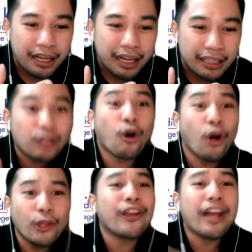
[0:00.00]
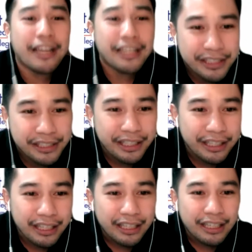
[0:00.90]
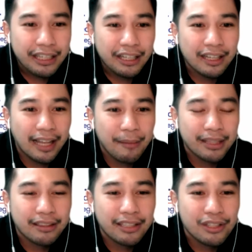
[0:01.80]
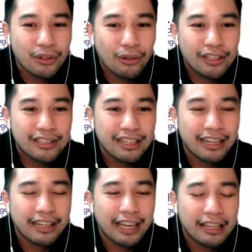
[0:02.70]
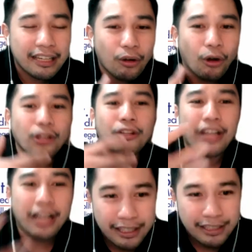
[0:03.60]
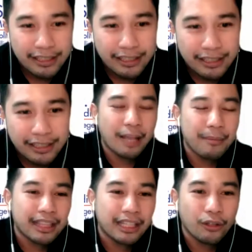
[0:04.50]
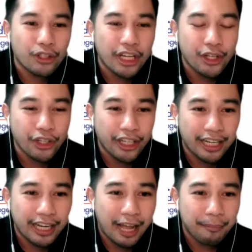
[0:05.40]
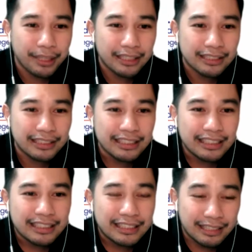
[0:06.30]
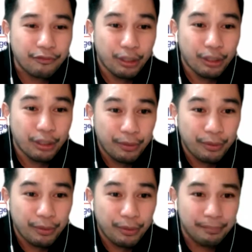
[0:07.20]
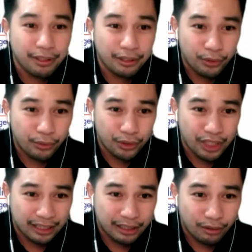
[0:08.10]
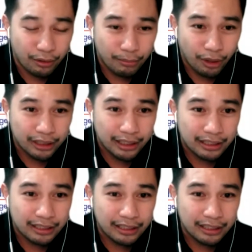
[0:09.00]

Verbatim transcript: a decolonized climate discourse, a, a decolonized climate negotiation can happen, then we will be able to set a role model